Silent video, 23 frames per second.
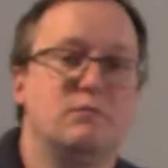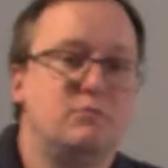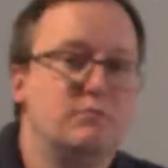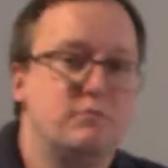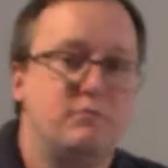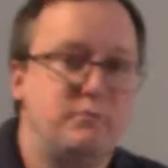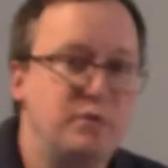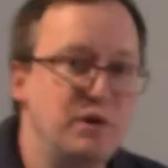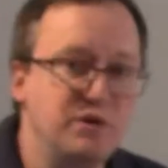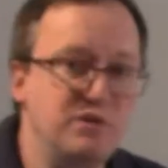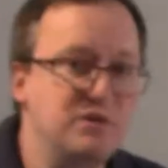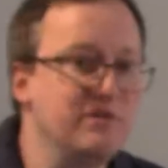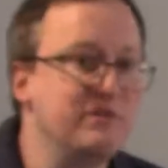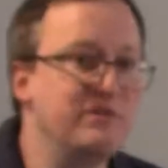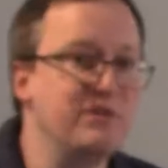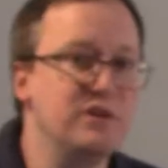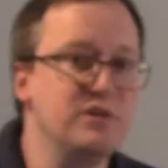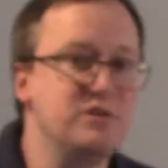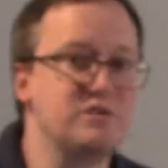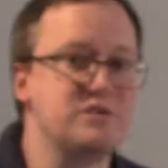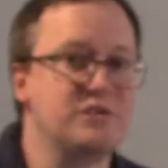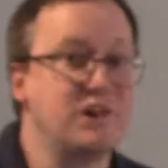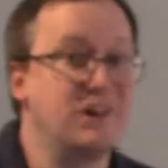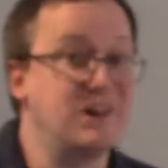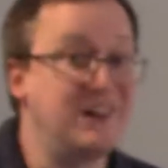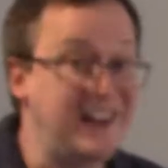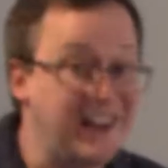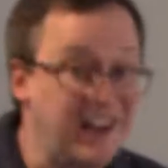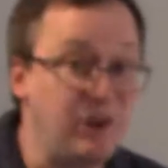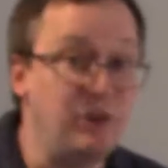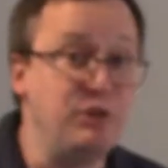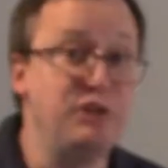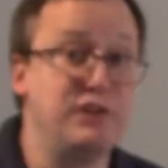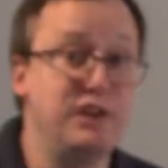Both of those are
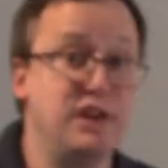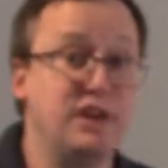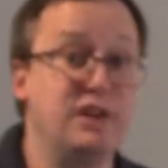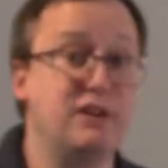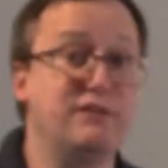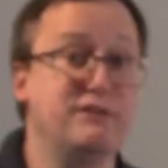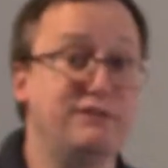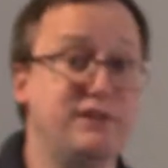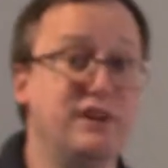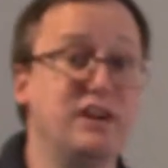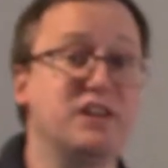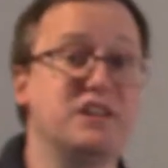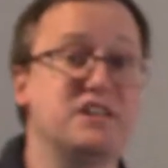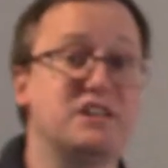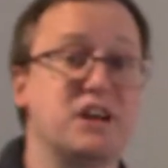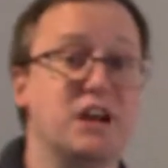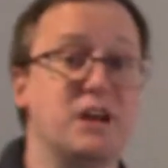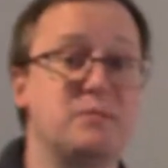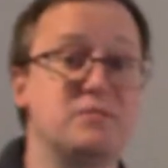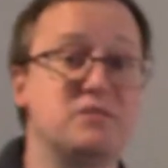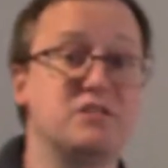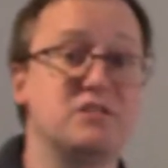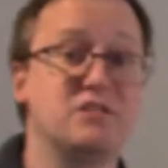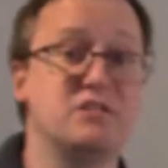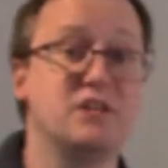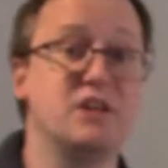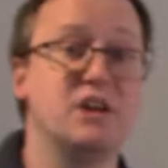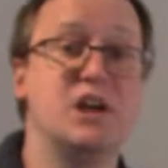healthy phenotypes.